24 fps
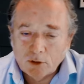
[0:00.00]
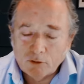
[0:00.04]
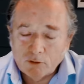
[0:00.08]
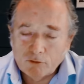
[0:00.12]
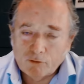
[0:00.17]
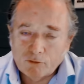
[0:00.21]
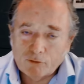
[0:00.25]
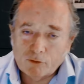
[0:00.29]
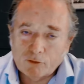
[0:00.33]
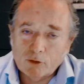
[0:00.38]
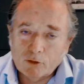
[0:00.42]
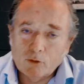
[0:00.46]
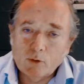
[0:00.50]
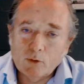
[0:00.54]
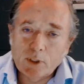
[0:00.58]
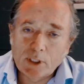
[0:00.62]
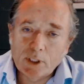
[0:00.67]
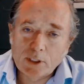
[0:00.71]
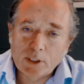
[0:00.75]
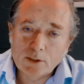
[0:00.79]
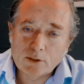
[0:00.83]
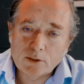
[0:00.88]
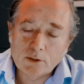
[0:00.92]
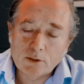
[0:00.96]
flowing
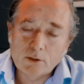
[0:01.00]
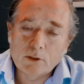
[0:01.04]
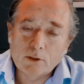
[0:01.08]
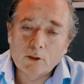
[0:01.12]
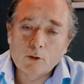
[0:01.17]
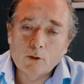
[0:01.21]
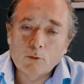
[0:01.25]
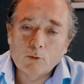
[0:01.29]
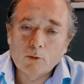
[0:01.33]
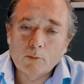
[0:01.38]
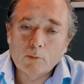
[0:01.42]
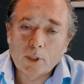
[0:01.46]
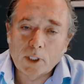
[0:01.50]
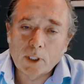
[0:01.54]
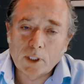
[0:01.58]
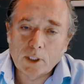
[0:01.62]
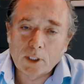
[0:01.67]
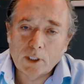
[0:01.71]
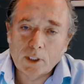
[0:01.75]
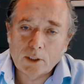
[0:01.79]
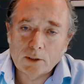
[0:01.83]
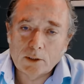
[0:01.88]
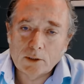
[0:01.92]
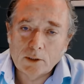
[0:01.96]
into the global
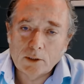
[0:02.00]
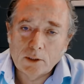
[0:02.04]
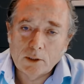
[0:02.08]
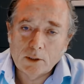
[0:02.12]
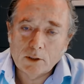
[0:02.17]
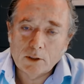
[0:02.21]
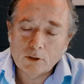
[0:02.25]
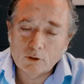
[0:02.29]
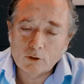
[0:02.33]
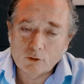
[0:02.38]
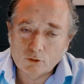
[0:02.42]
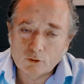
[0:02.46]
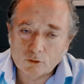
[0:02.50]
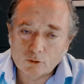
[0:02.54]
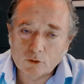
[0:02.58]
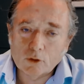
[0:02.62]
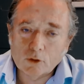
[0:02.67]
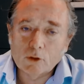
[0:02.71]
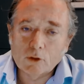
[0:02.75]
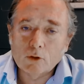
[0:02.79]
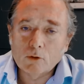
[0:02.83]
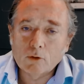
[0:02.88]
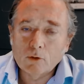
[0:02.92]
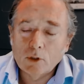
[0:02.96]
market
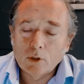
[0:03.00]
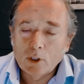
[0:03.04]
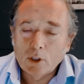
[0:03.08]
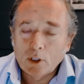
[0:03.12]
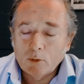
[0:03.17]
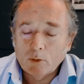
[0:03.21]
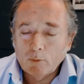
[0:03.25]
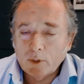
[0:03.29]
grow,